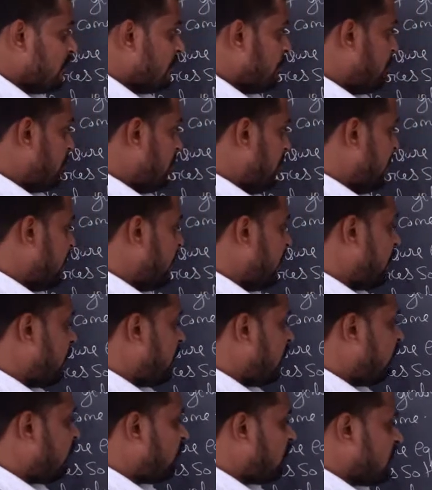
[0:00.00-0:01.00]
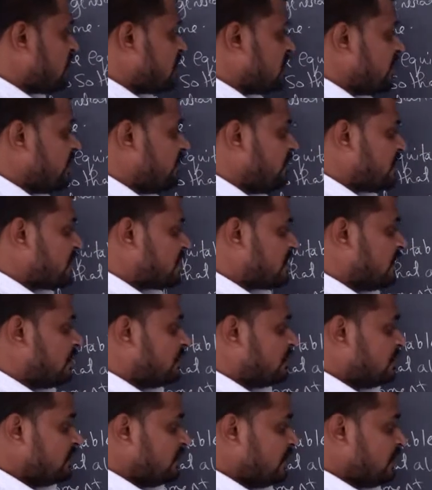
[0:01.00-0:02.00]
Main aim of conservation